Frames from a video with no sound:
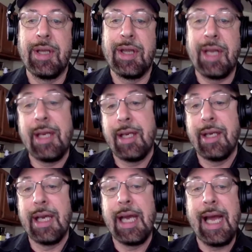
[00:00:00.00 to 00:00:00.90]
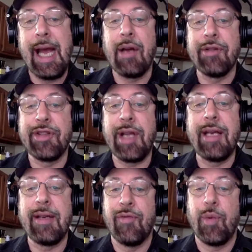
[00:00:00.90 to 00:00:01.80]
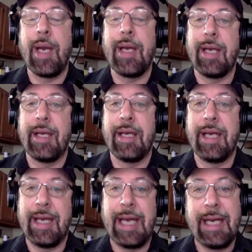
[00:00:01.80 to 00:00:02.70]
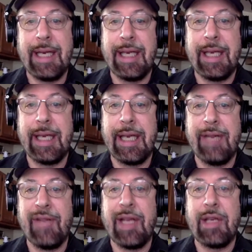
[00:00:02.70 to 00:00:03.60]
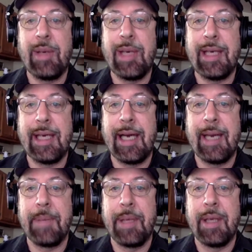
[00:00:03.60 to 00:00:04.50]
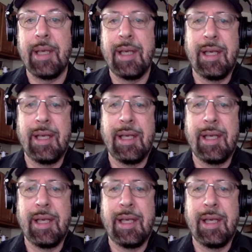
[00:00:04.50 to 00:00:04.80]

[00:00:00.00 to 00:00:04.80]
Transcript: thinking outside of writing and editing and evaluating copy.